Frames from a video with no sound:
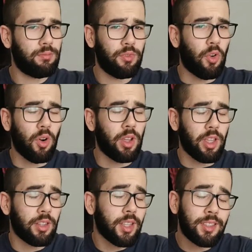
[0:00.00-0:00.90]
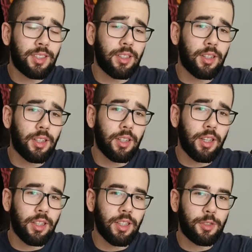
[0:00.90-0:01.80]
For in this
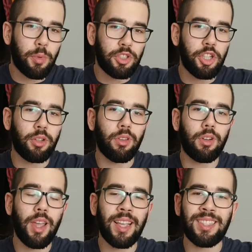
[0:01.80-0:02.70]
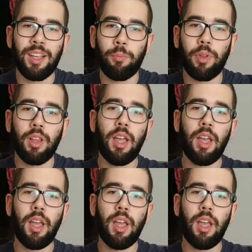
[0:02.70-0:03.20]
particular example,